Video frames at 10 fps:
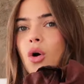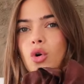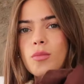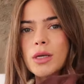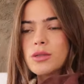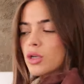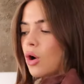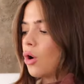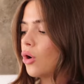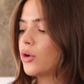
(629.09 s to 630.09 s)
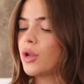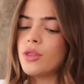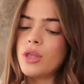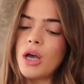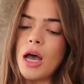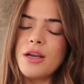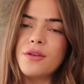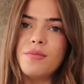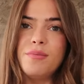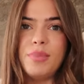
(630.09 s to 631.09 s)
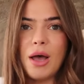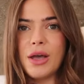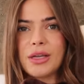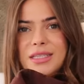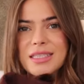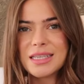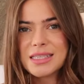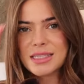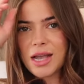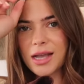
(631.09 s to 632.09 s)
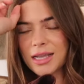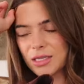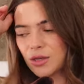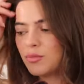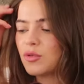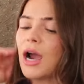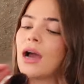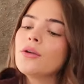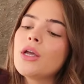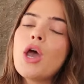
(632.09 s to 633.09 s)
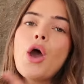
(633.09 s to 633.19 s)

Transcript: almost on the kind of burgundy side of brown,